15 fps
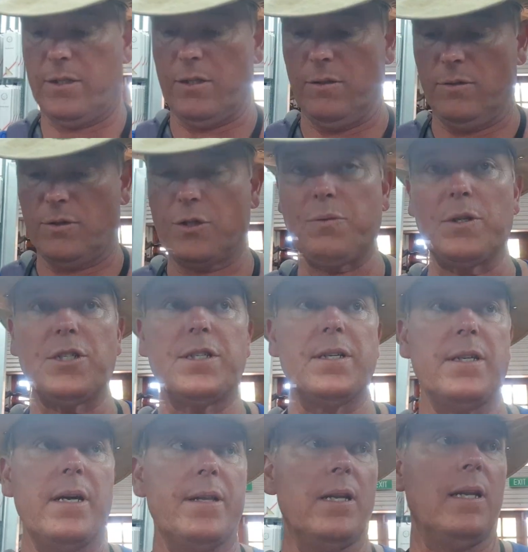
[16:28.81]
So I'll switch
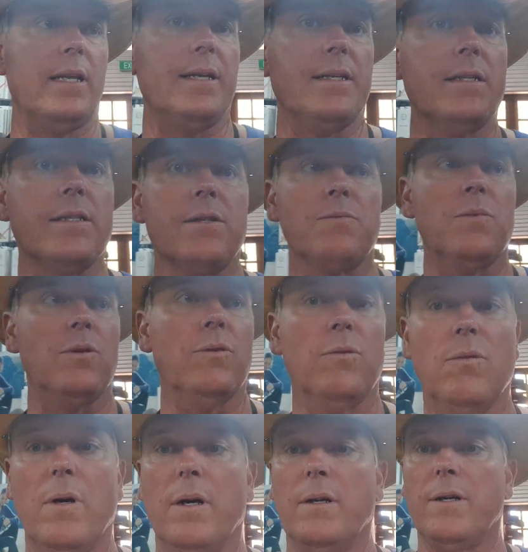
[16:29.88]
to the other lens and
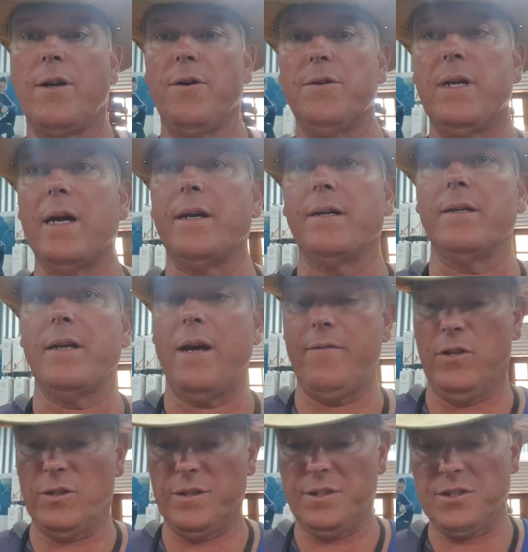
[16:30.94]
we'll go down and have
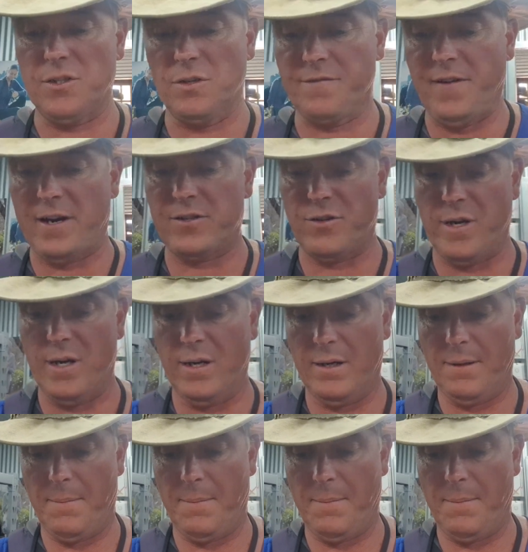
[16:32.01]
a look at the sock factory,